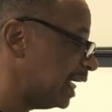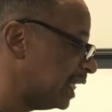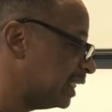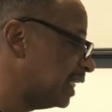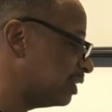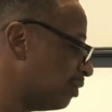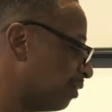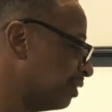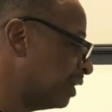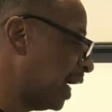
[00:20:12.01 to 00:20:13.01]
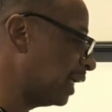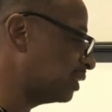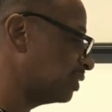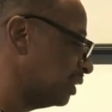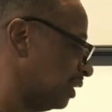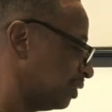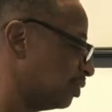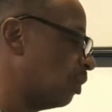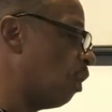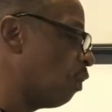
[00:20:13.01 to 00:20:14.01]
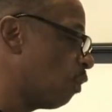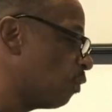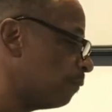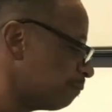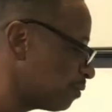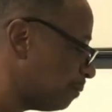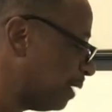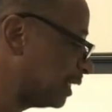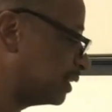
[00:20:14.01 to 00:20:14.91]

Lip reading: And then your next goal, by